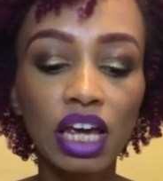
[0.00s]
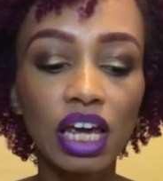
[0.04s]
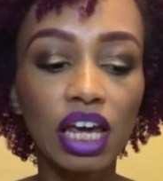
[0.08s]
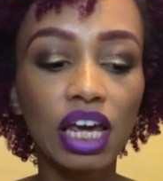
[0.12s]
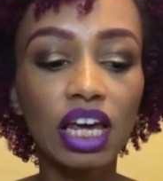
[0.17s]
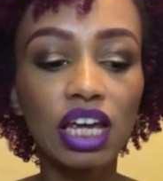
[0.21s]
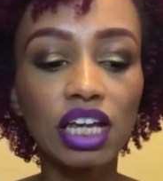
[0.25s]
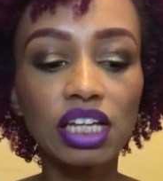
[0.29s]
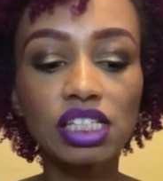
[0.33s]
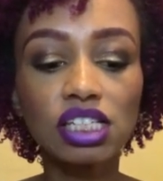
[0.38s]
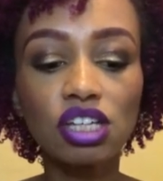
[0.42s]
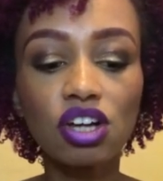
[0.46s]

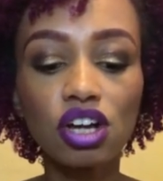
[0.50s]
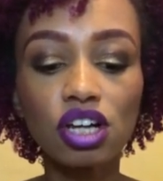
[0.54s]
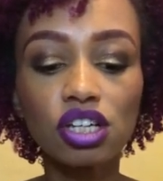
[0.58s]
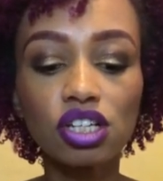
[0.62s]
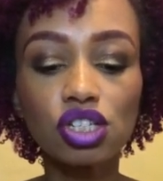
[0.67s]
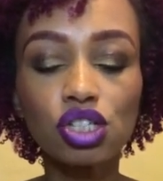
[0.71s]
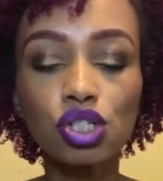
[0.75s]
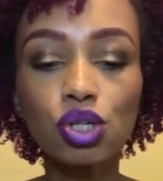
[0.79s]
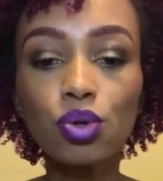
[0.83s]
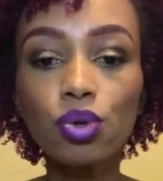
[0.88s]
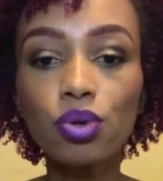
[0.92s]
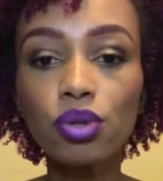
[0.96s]
It's a
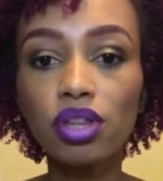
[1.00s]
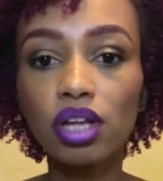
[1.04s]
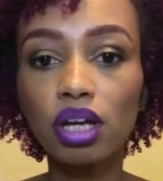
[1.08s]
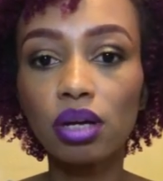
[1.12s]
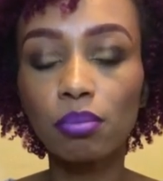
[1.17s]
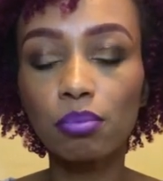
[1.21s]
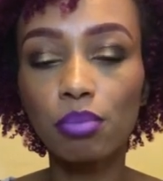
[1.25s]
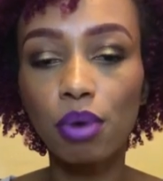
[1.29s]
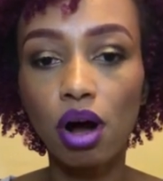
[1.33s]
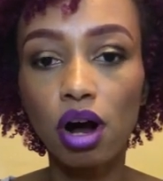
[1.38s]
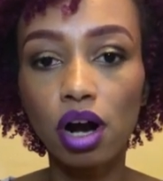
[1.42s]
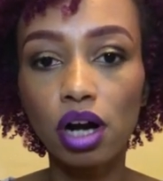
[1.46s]

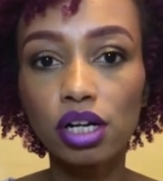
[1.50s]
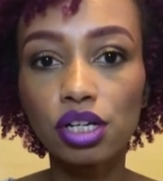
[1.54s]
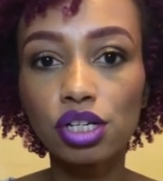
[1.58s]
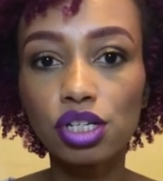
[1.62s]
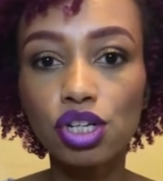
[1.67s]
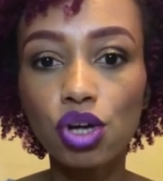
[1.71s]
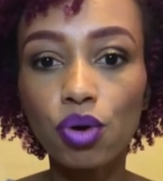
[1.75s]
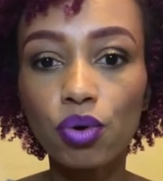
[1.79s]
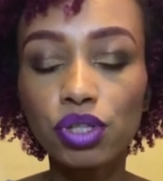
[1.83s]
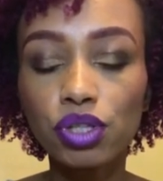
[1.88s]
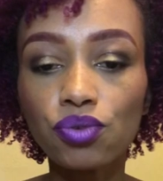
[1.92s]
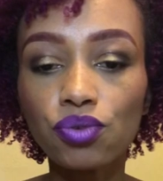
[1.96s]
soothing bar,
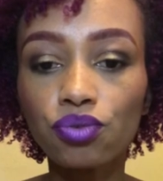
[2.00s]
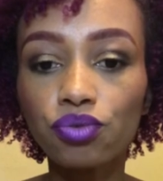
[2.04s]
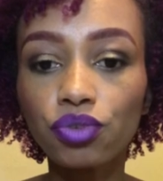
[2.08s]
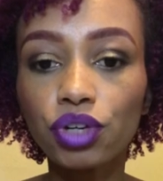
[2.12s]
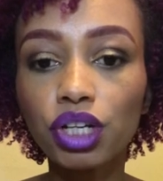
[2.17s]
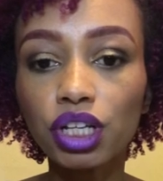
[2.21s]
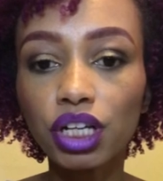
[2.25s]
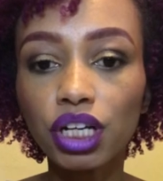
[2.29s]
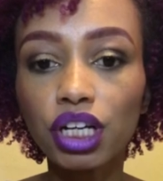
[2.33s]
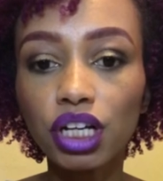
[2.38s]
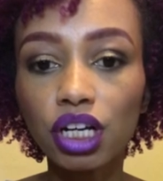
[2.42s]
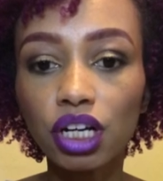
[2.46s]
so
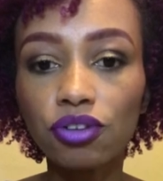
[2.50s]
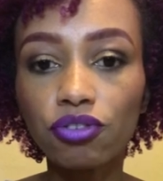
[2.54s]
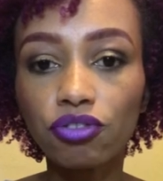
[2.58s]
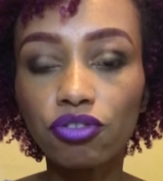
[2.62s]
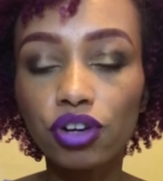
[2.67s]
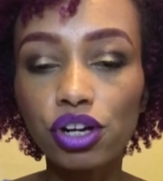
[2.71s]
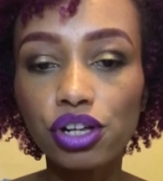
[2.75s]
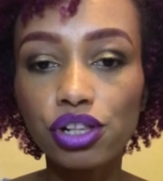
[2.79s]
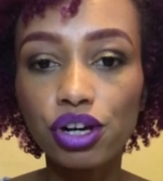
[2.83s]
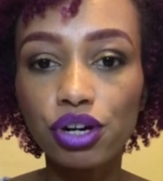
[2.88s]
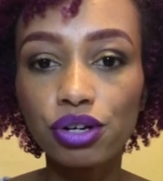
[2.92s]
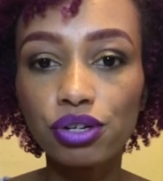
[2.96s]
really good
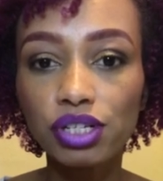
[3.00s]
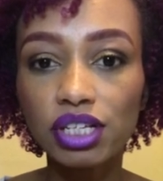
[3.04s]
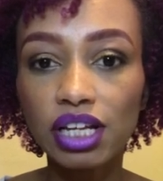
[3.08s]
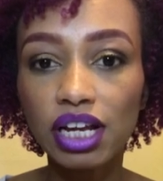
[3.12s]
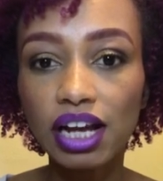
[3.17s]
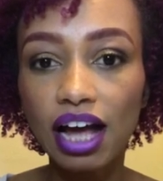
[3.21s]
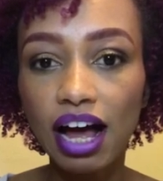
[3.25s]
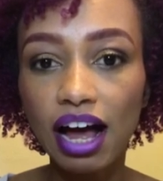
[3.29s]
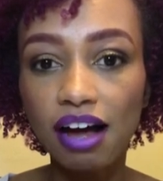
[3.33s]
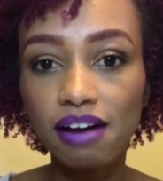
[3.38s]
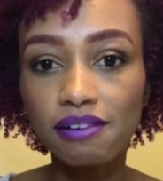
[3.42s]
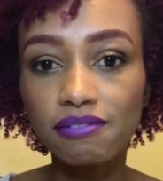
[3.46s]
for those that
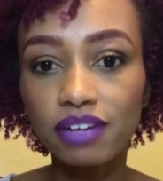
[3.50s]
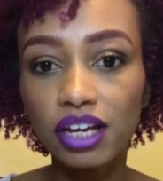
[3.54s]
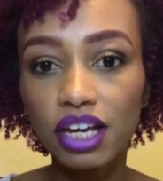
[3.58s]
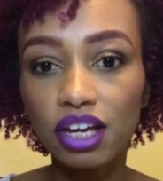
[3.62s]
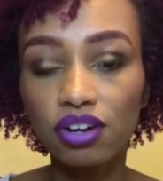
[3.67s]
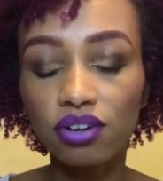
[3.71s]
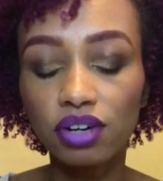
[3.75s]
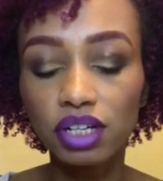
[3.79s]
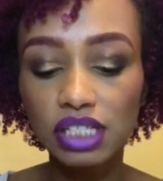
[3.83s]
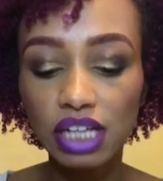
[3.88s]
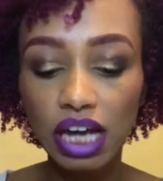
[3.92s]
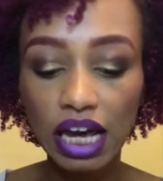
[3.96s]
have
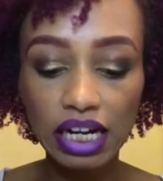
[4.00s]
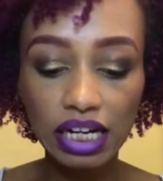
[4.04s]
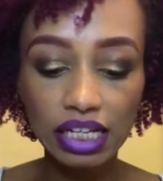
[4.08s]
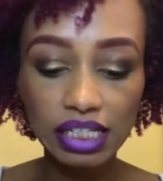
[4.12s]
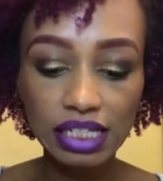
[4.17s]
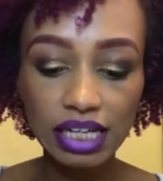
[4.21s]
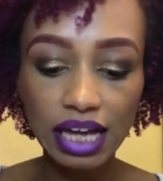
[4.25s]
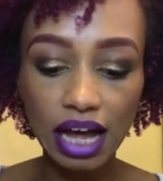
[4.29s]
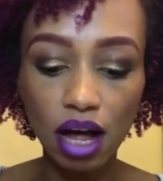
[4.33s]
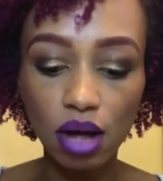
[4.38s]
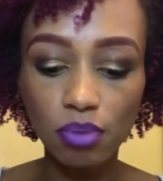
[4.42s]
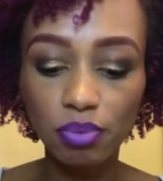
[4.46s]
irritated
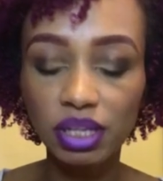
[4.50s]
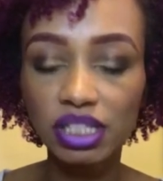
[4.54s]
scalp.